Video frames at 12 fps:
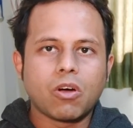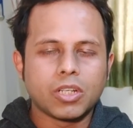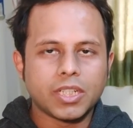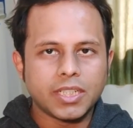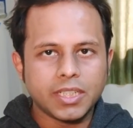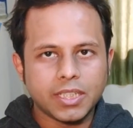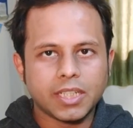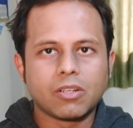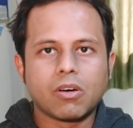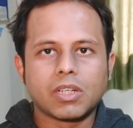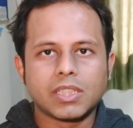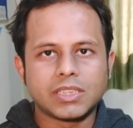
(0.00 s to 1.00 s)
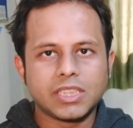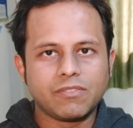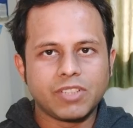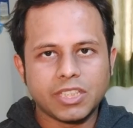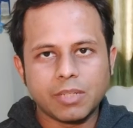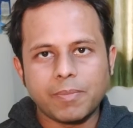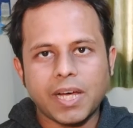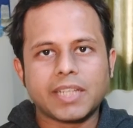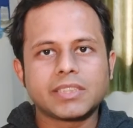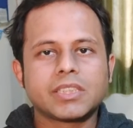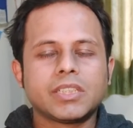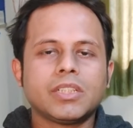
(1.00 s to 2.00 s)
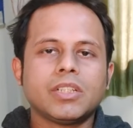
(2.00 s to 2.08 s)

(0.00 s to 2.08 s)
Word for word: already done or achieved in the past,